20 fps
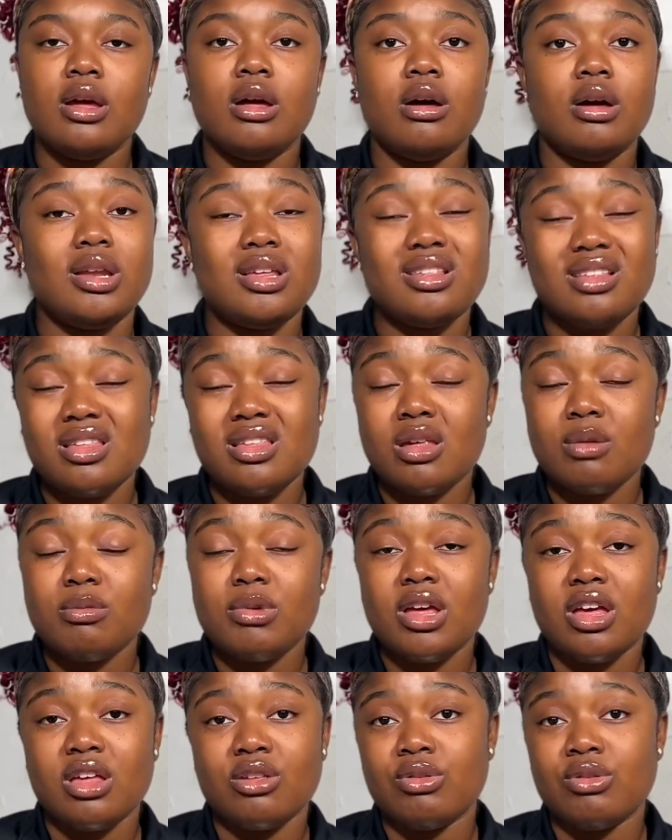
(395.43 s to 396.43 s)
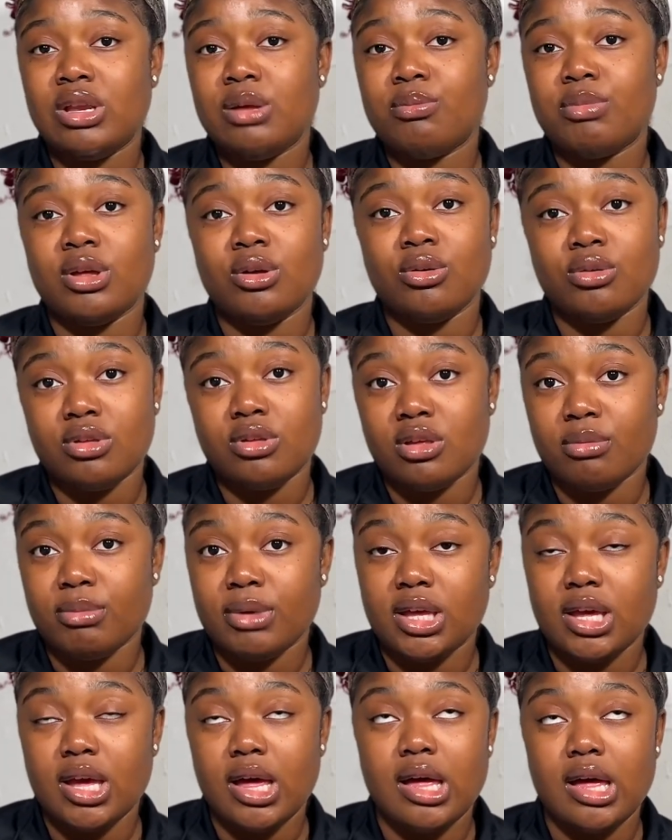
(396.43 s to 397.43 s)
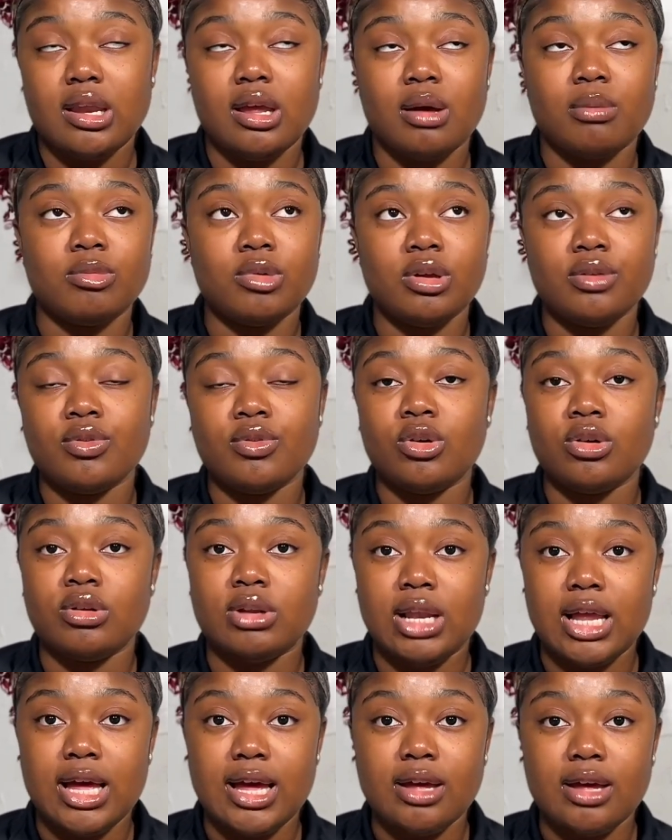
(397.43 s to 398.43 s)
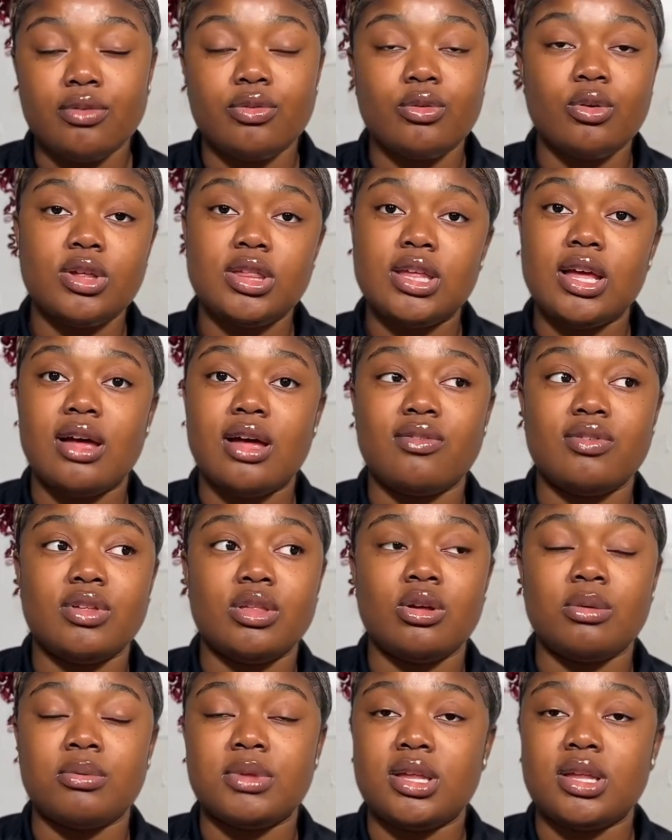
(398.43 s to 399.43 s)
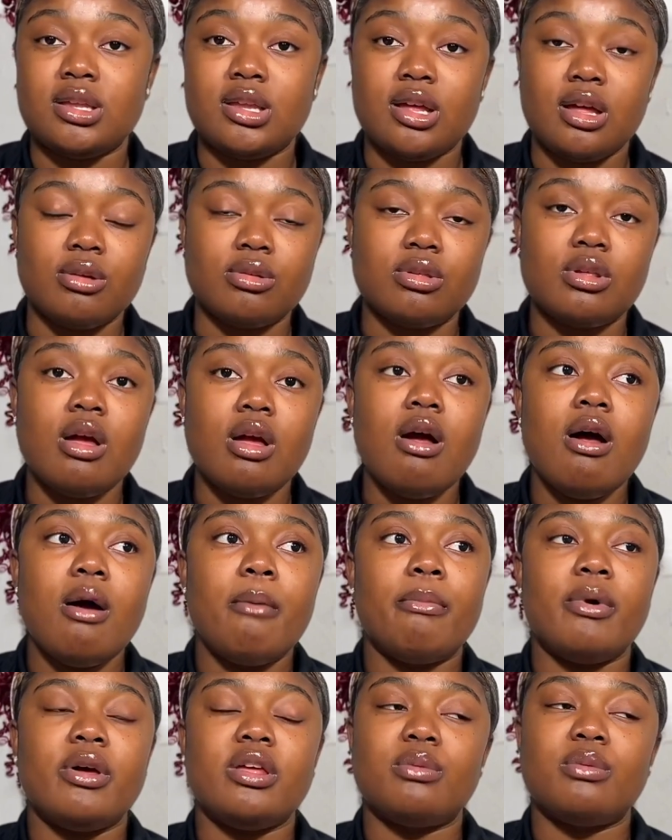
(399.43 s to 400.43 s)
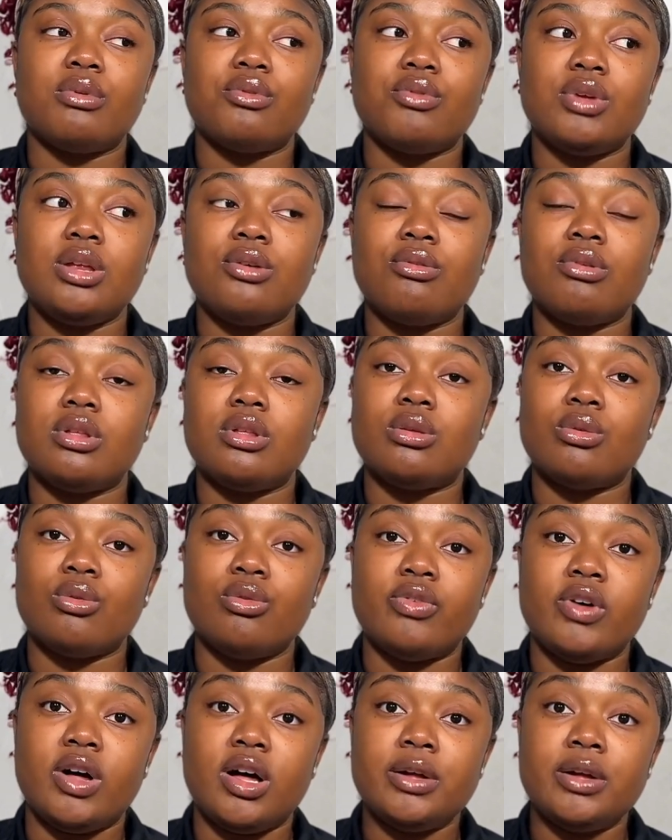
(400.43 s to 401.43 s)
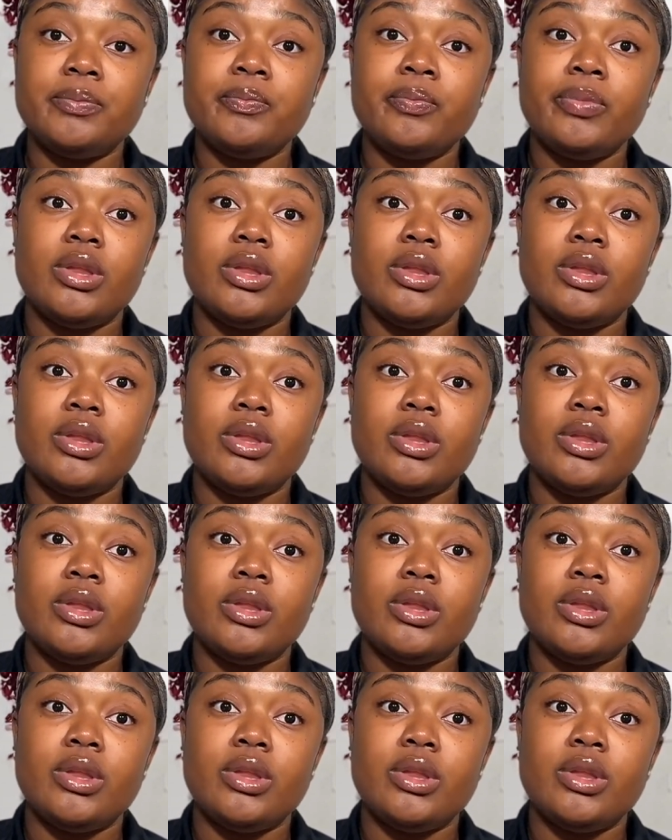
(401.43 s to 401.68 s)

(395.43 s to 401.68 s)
Honestly, Germany has really been good to me, and I'm not even gonna lie. Of course, they have its ups and downs, but it's been really great so far.